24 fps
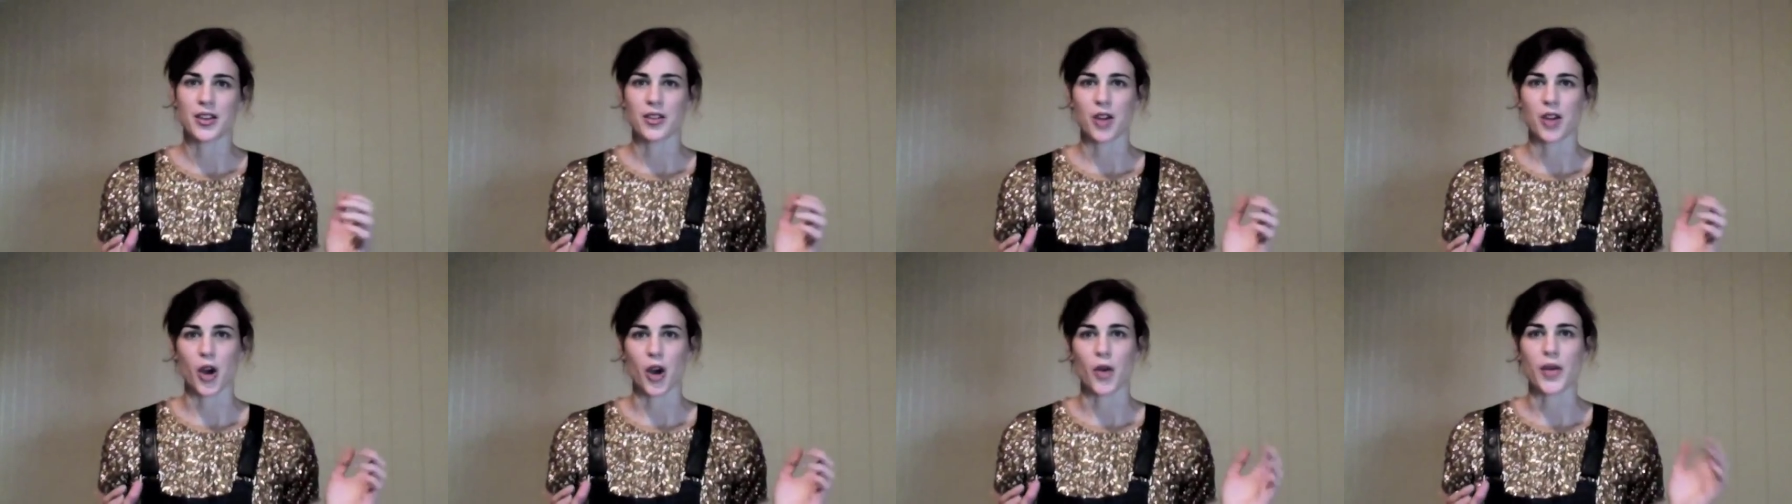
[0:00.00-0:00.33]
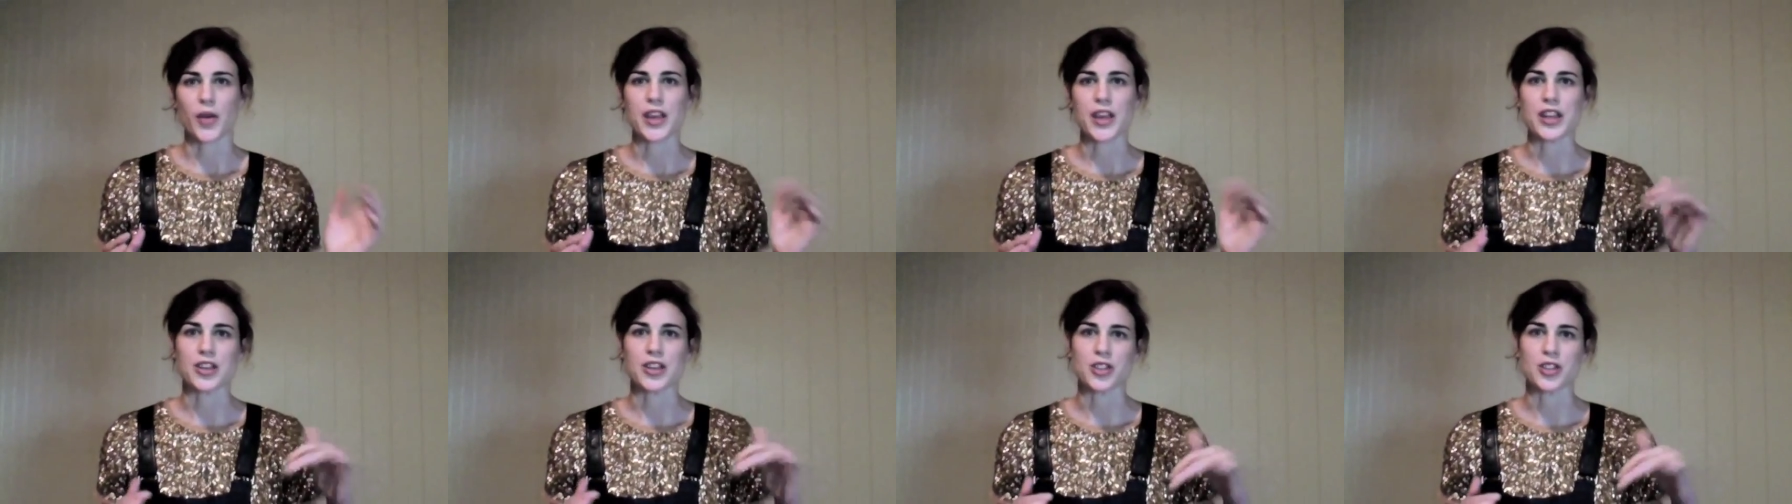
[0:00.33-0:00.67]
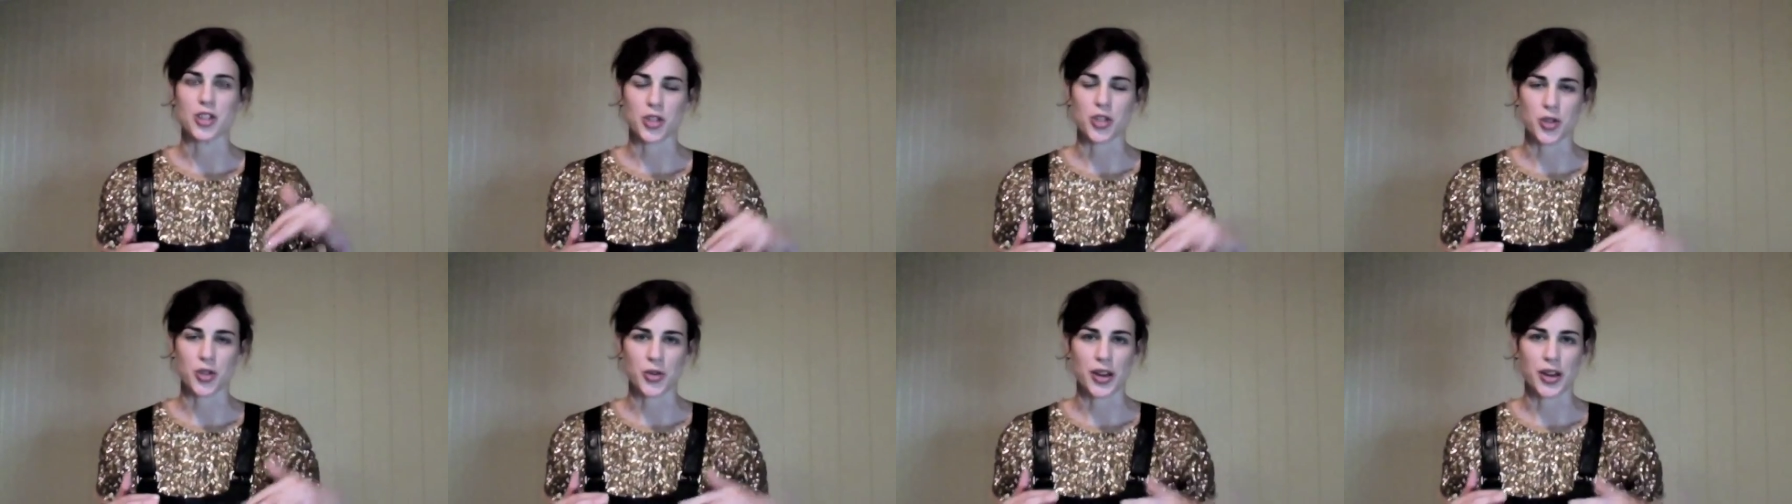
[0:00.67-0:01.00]
go
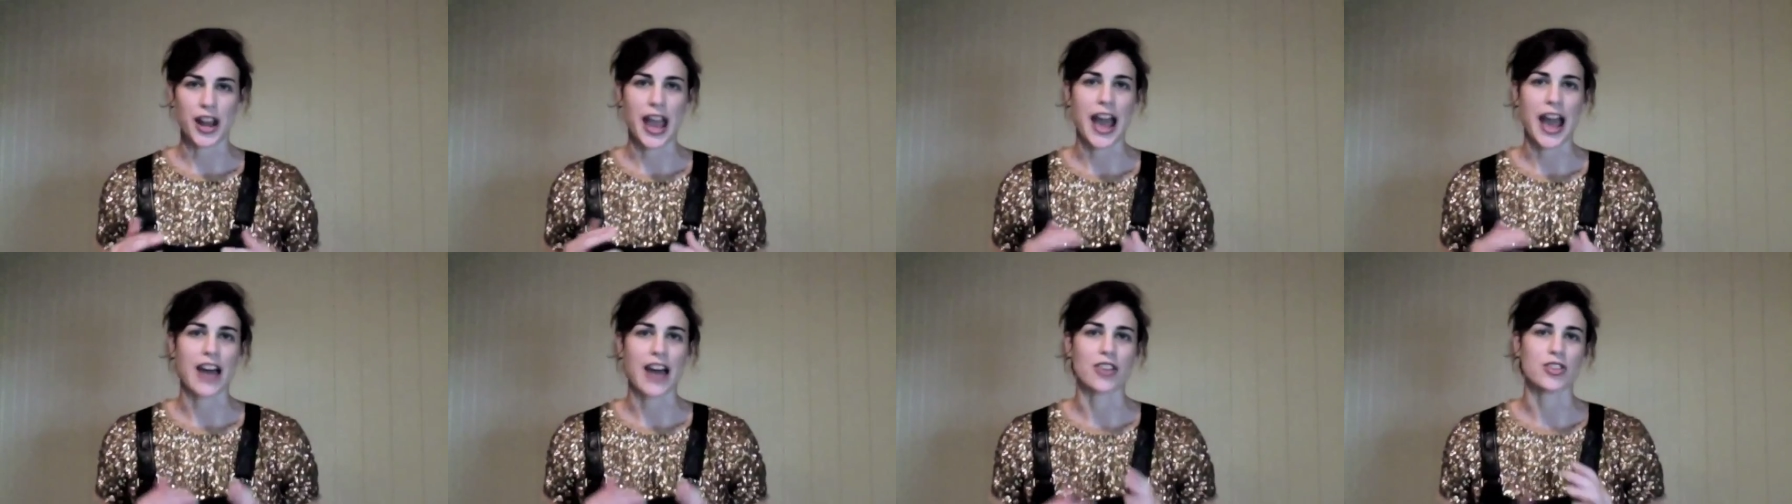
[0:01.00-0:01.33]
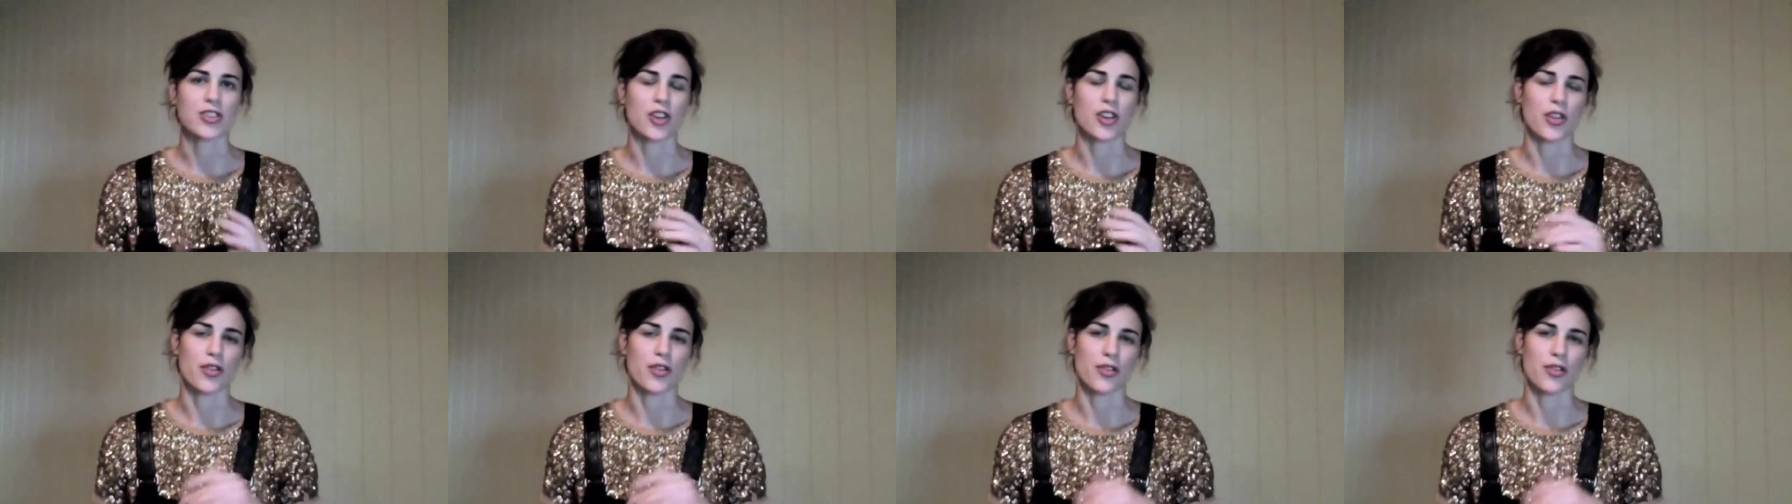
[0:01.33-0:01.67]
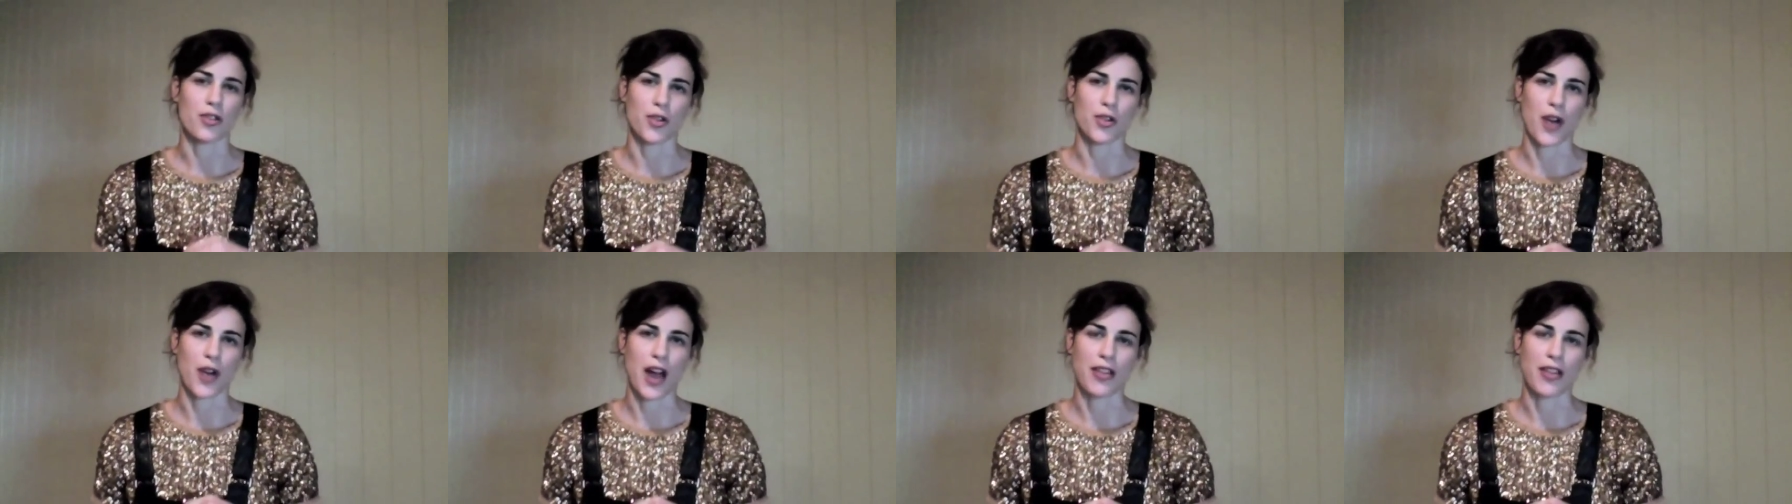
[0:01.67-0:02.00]
into and out of
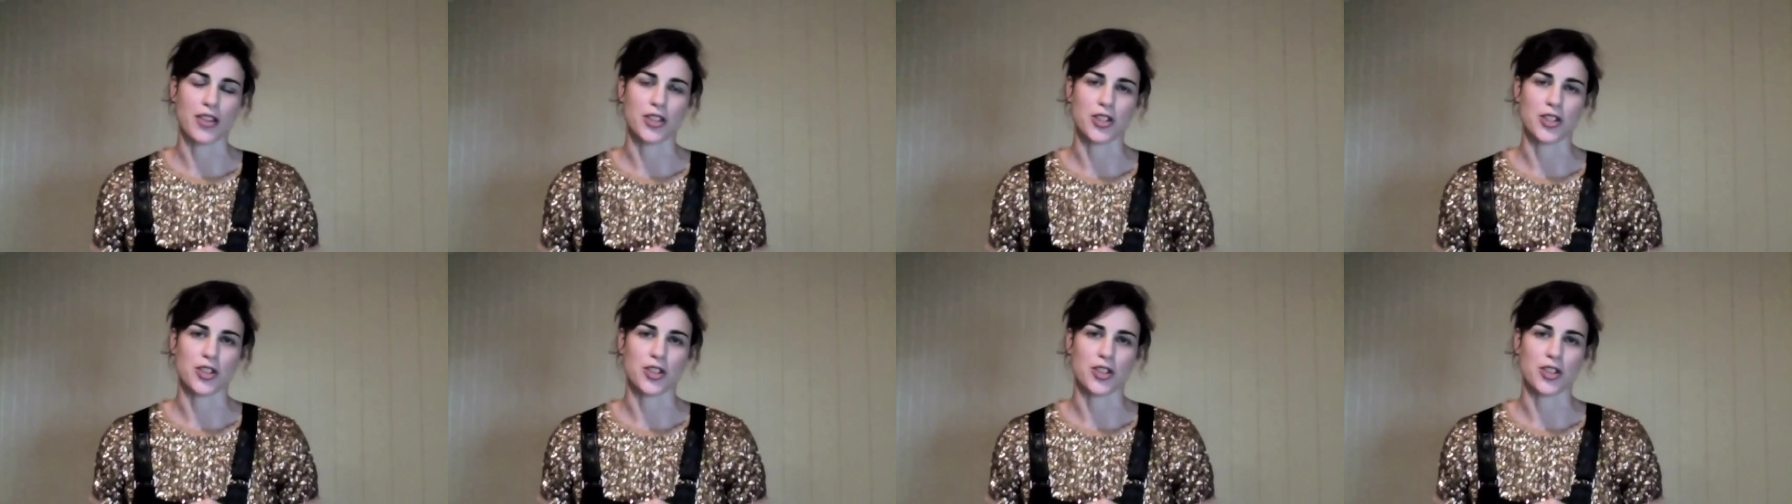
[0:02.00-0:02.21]
throughout the